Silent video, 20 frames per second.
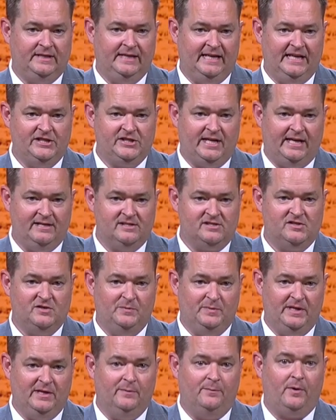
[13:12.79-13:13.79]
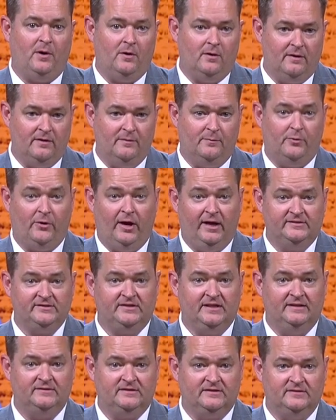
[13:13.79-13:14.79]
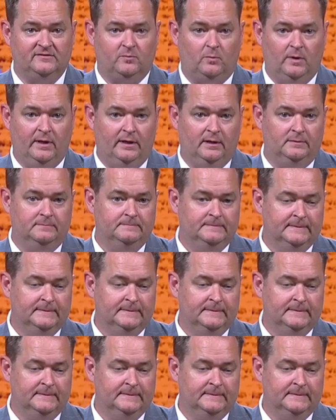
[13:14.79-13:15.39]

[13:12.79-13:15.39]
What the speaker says: get a chance to be a part of the process as well.